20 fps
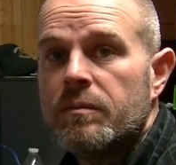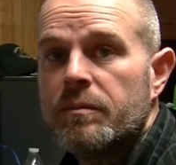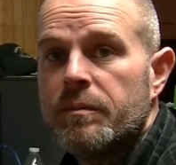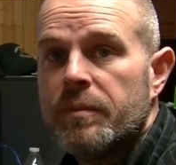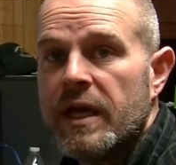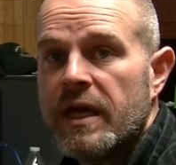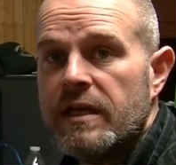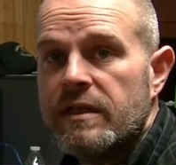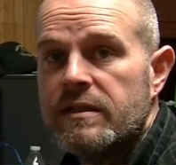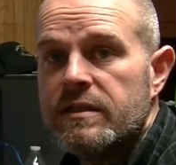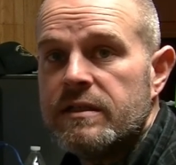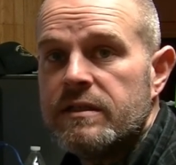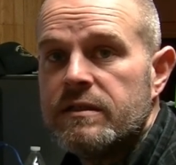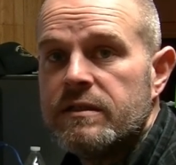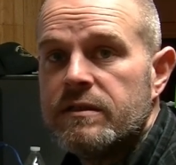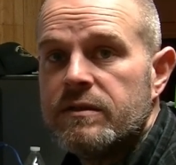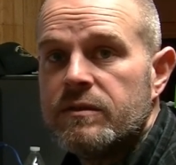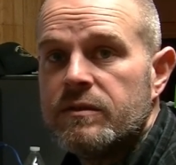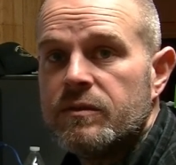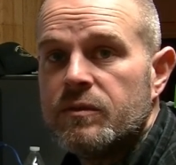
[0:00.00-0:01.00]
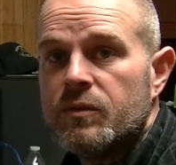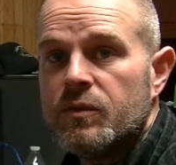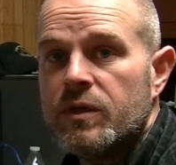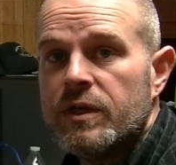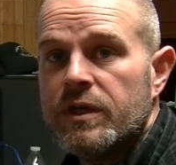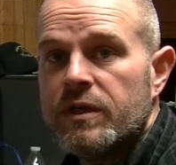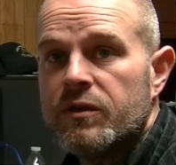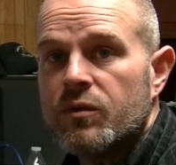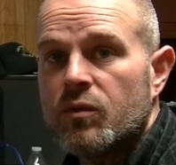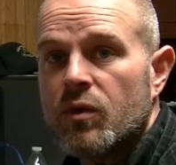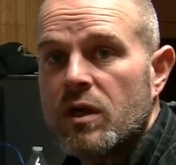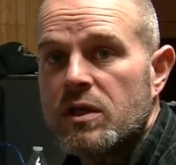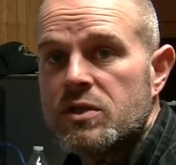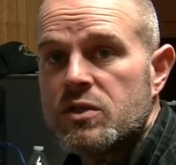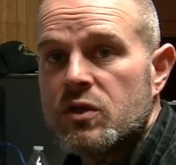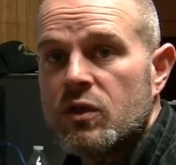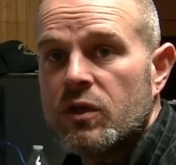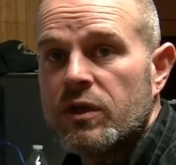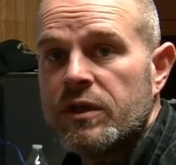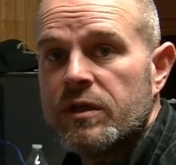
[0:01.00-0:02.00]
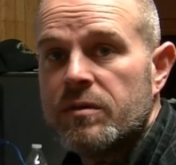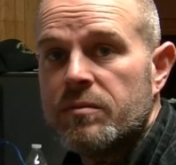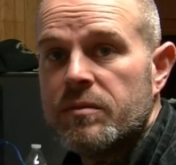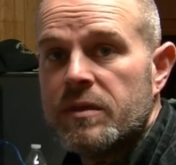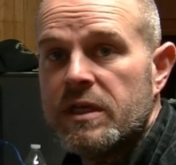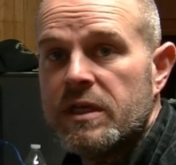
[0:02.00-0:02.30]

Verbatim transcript: painted with Rust-Oleum